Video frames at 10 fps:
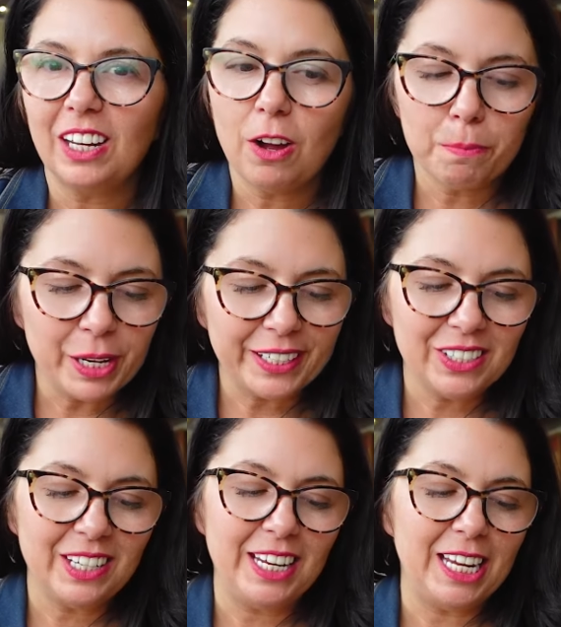it
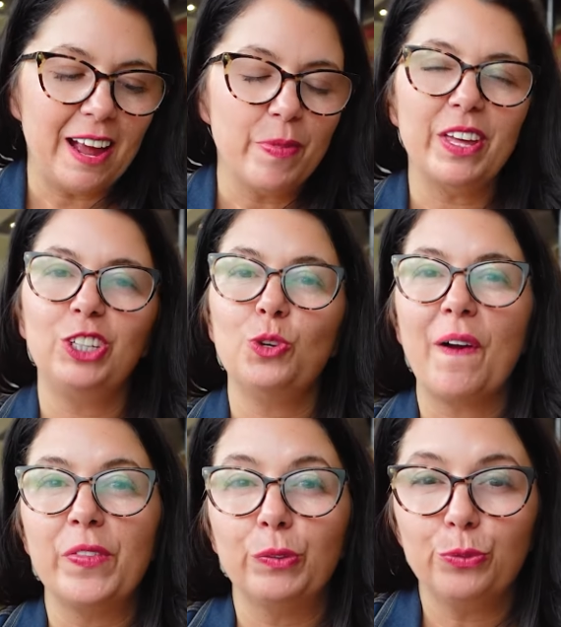complexity, and then you
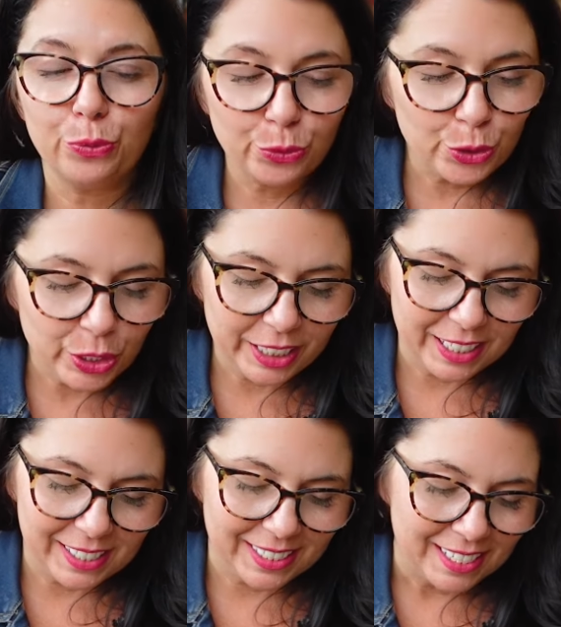have the
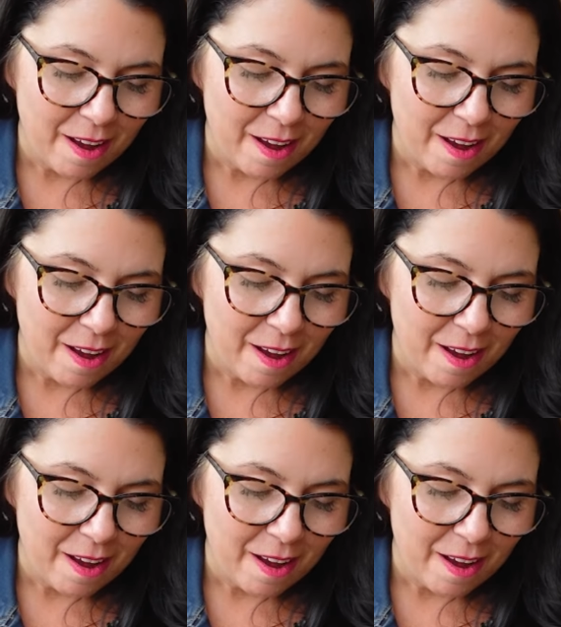fruitiness